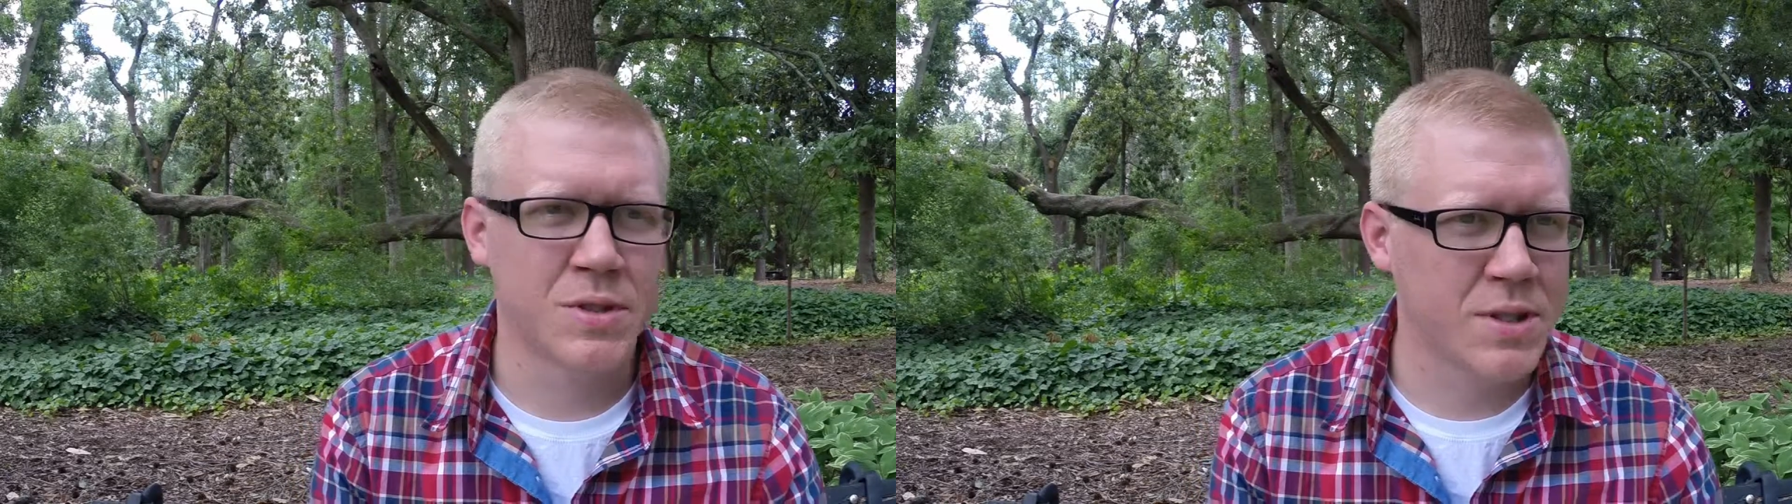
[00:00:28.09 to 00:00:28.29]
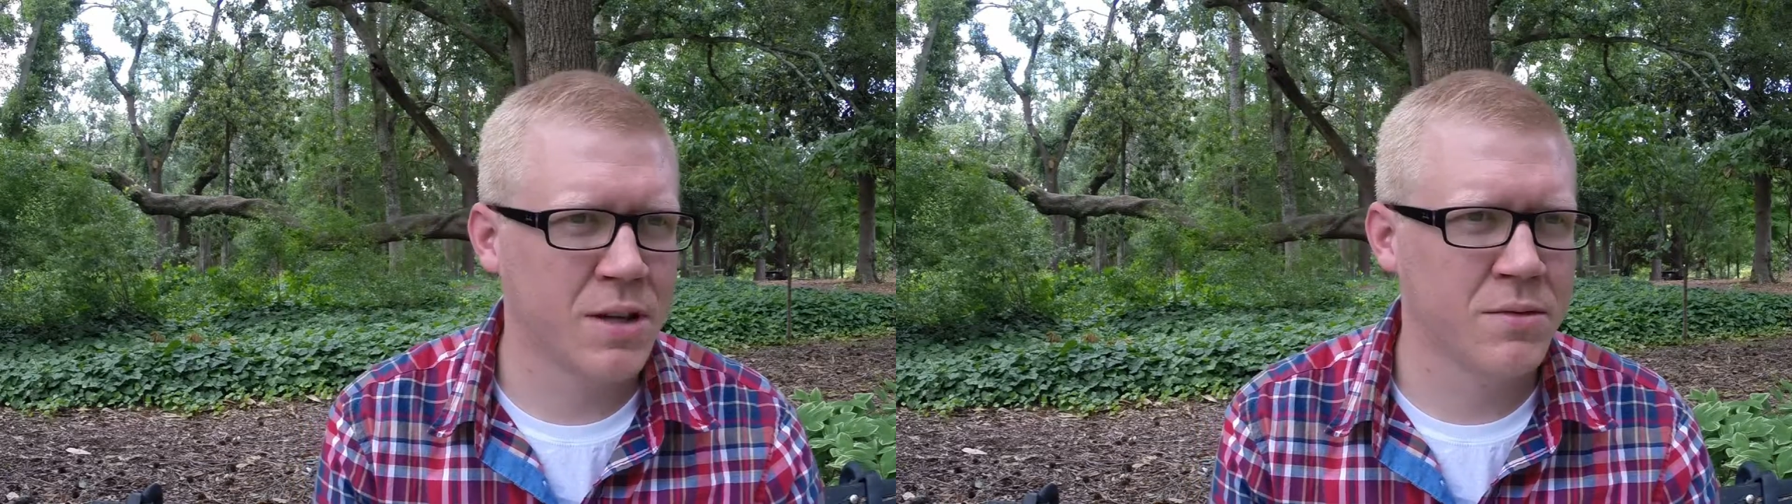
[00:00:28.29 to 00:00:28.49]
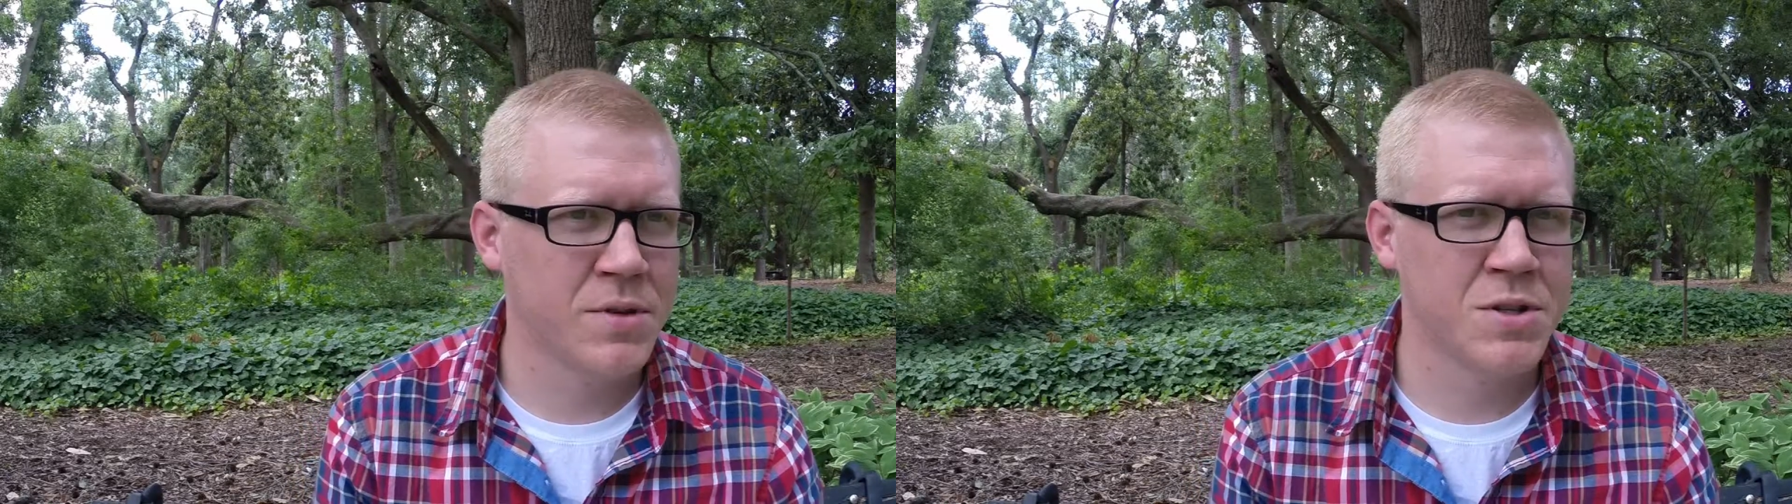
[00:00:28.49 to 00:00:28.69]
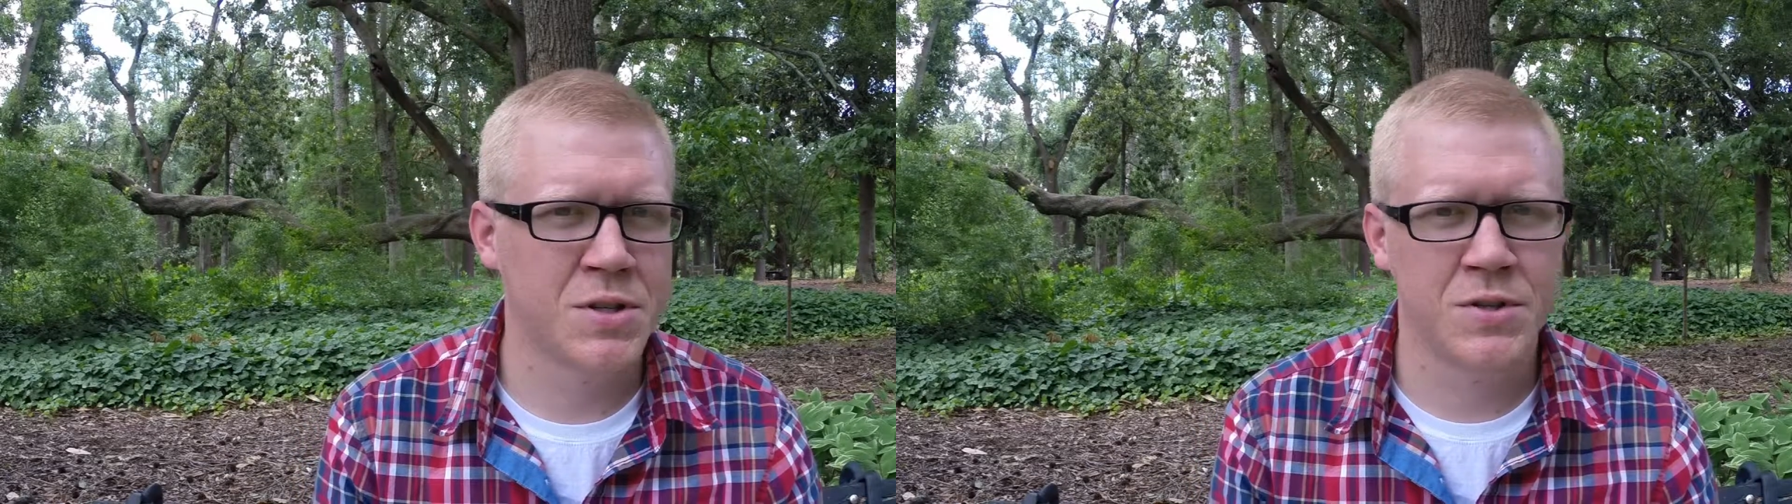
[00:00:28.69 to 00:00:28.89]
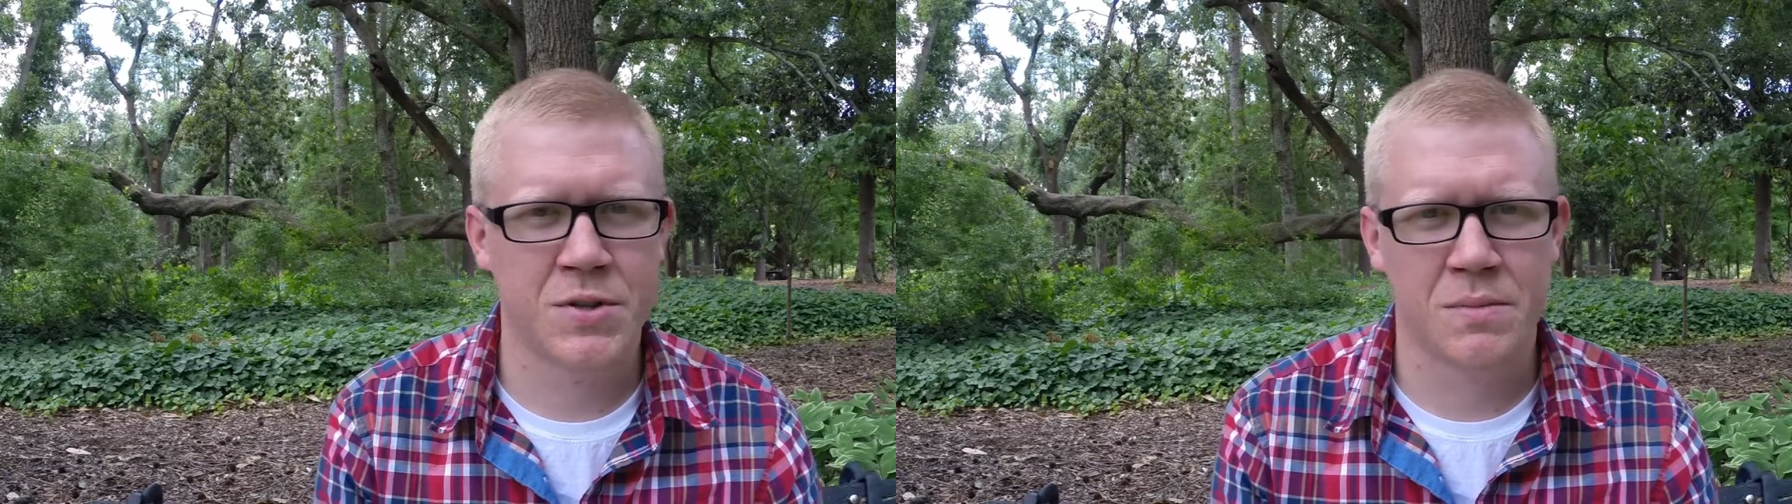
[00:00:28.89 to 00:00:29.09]
and
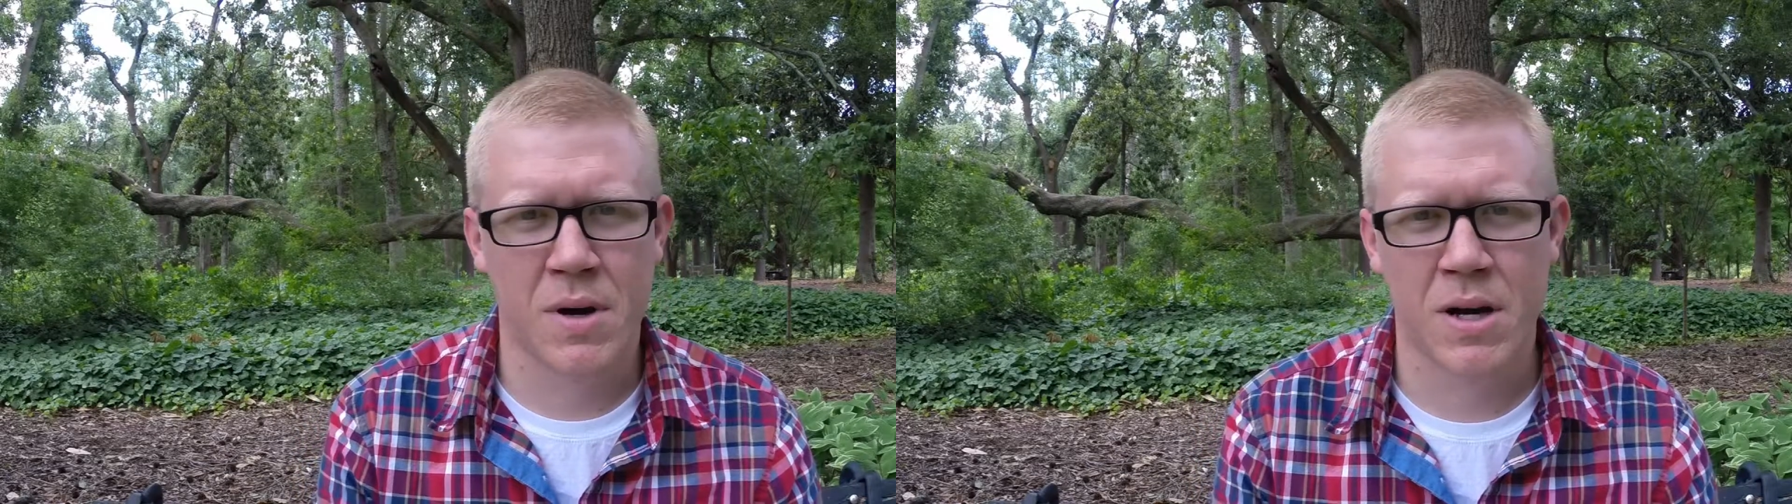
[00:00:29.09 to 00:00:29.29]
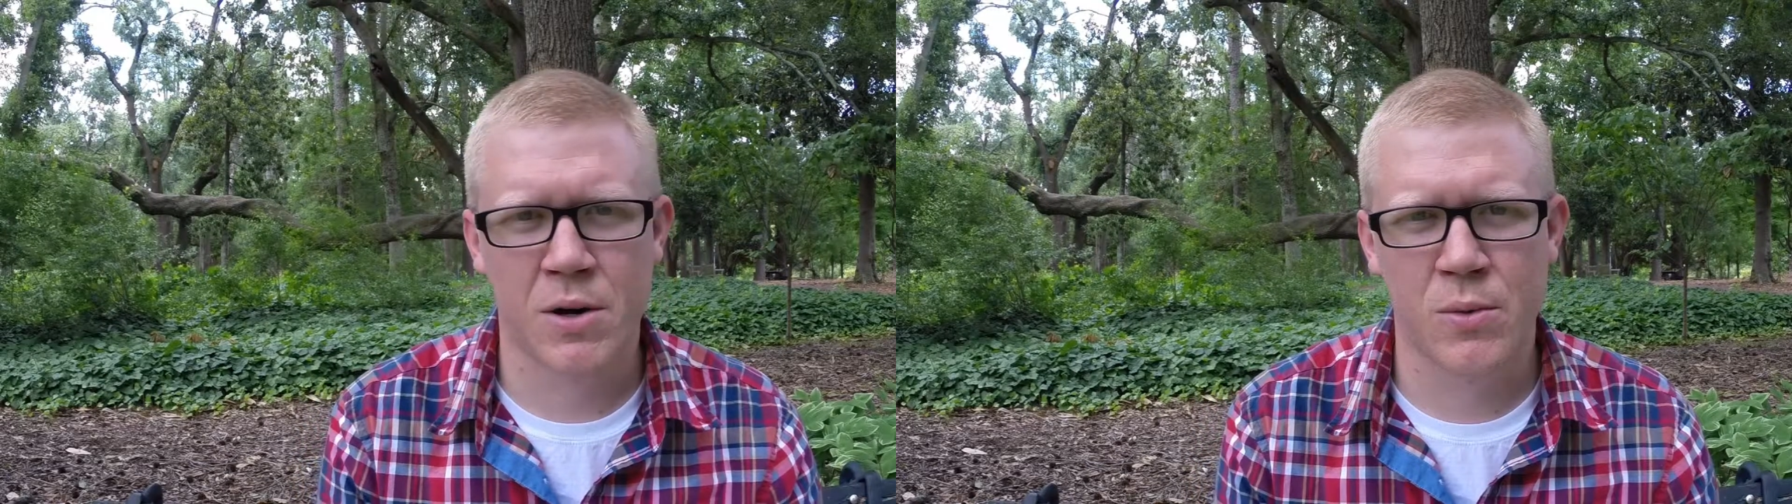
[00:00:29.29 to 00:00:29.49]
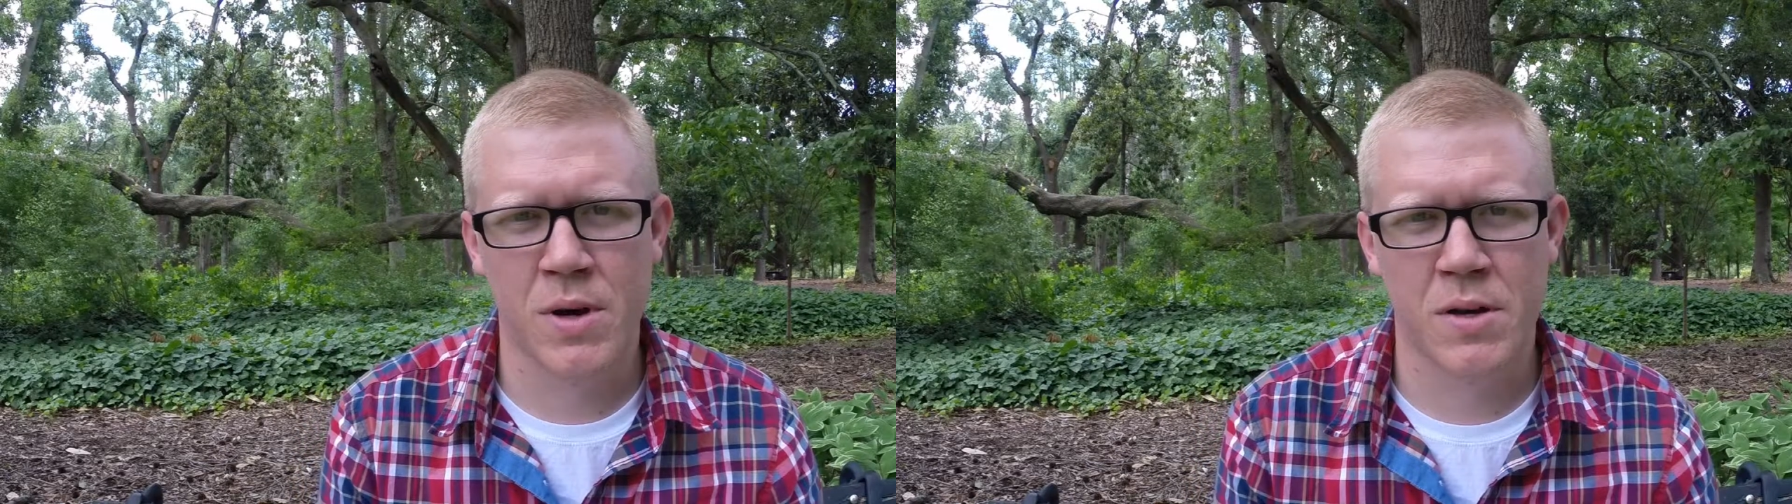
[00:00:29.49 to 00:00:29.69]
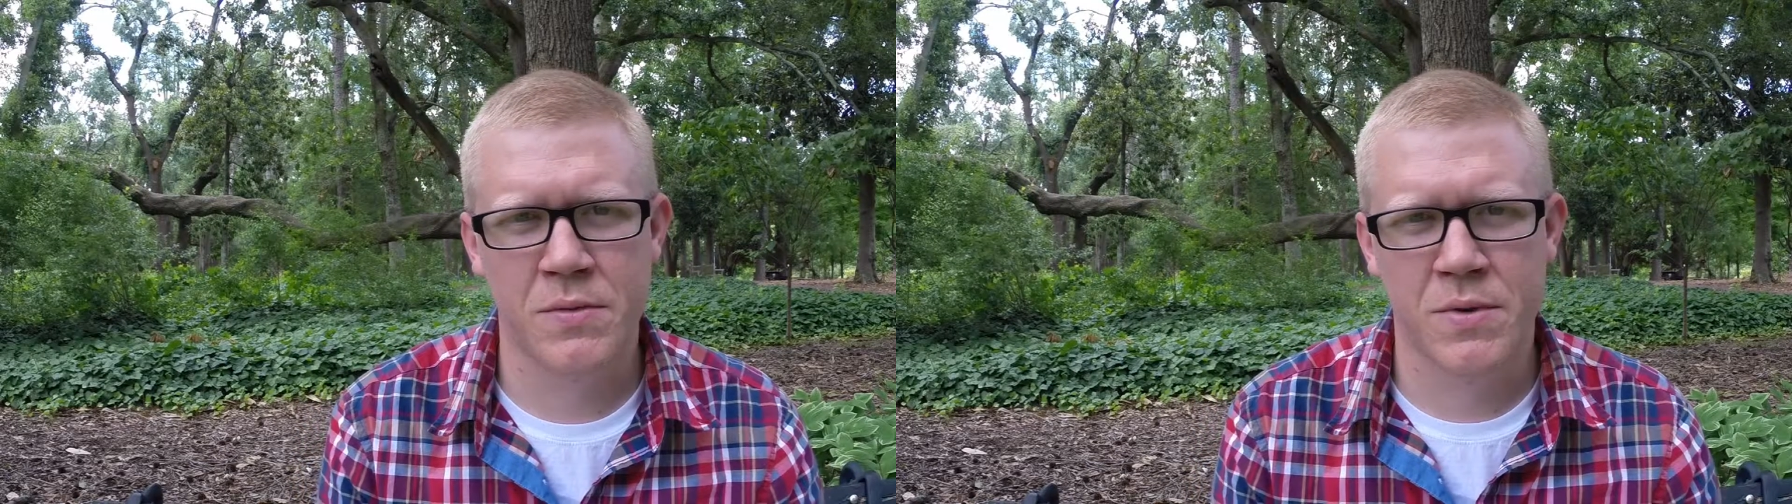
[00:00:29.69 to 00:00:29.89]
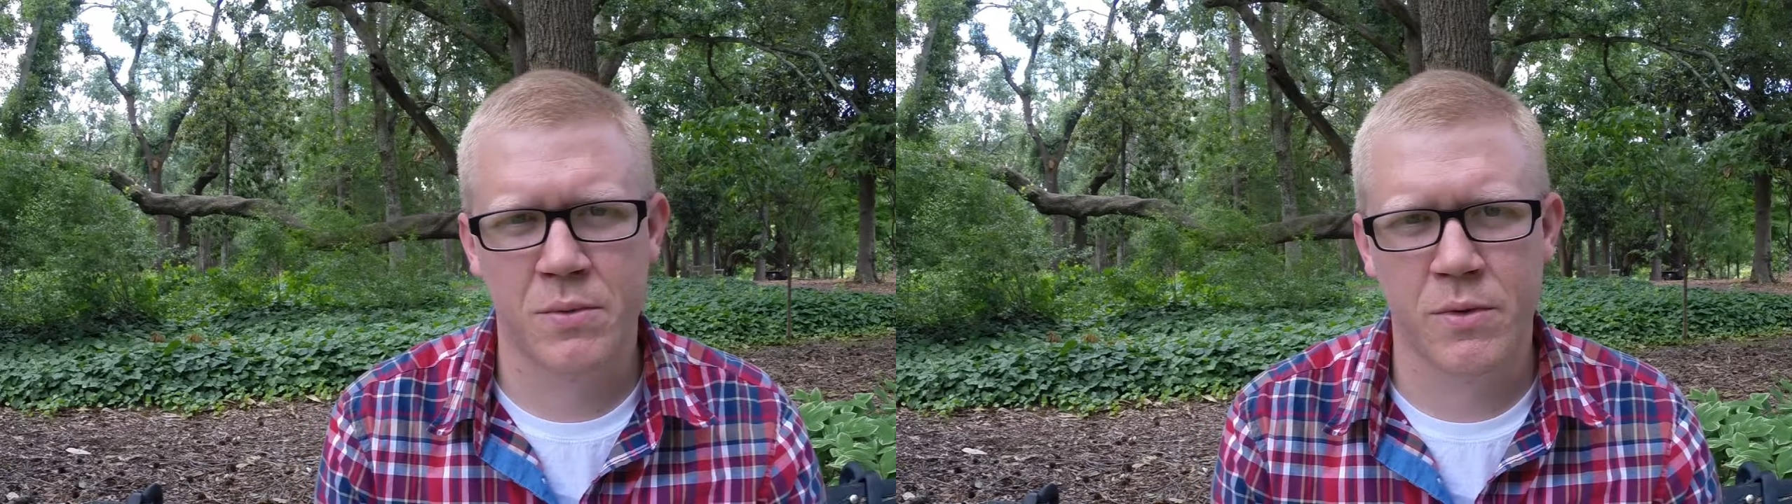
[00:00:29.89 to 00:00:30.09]
televisions and microwaves and